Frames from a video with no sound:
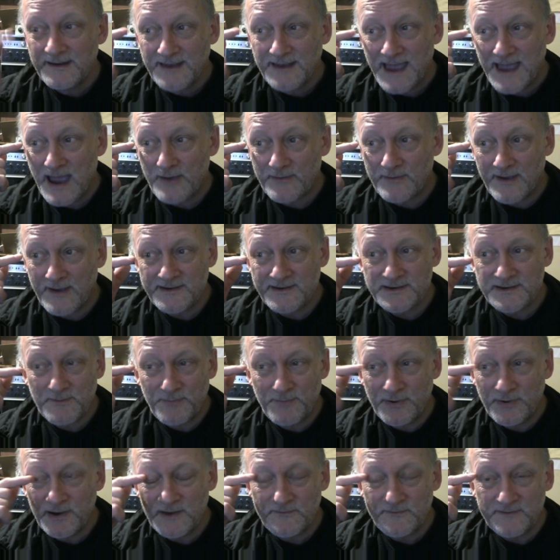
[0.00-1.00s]
our eyes are
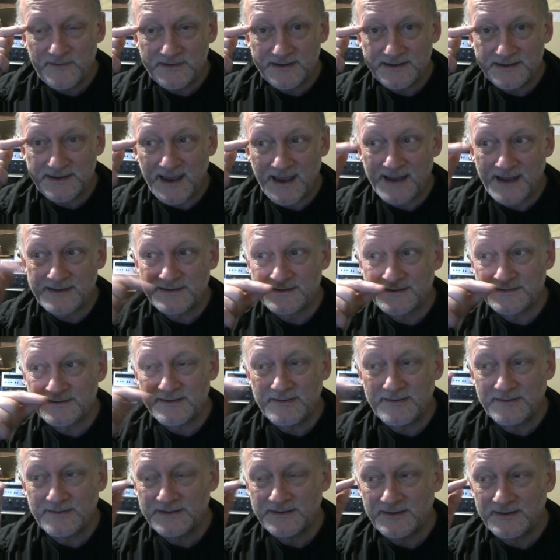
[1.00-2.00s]
perfect detectors,
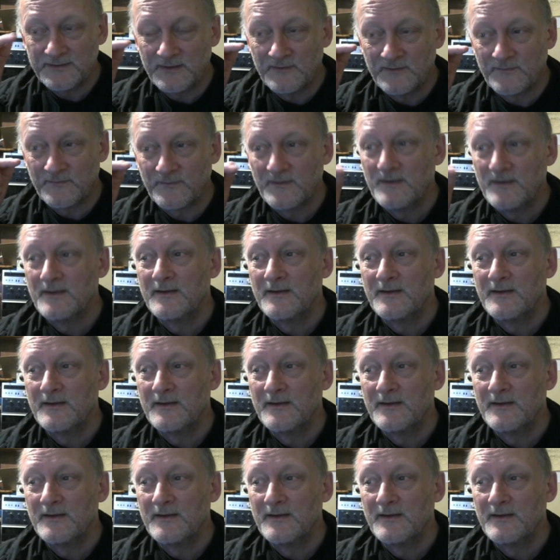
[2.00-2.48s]
aren't they, of